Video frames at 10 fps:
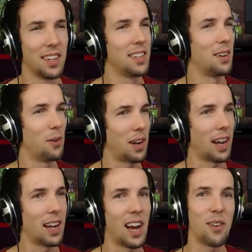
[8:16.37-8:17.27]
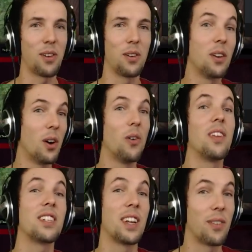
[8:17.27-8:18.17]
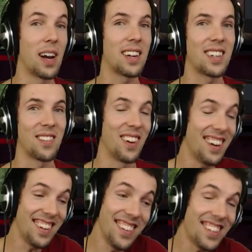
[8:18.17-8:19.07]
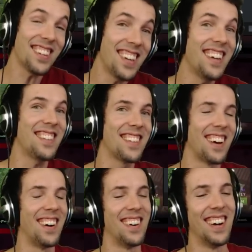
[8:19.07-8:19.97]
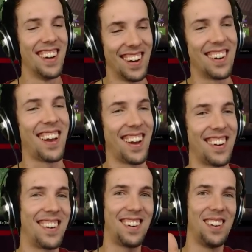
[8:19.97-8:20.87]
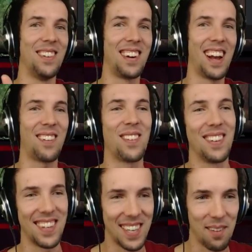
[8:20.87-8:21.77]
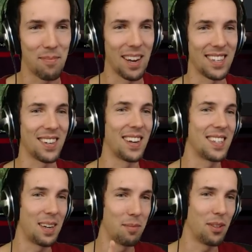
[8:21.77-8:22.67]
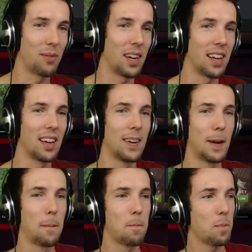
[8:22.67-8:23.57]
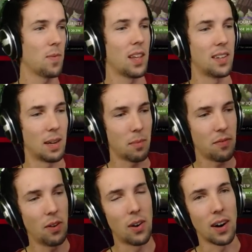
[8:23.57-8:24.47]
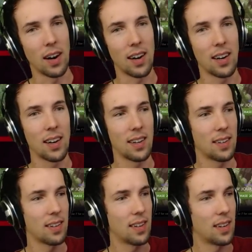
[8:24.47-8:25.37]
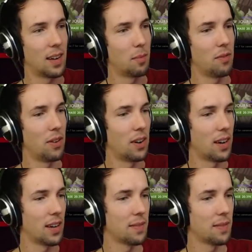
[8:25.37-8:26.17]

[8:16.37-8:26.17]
Okay, how do you know this interaction? Well, you just need to know. Okay, cool, glad we're on the same page. So that's number 3. Number 4. Number 4.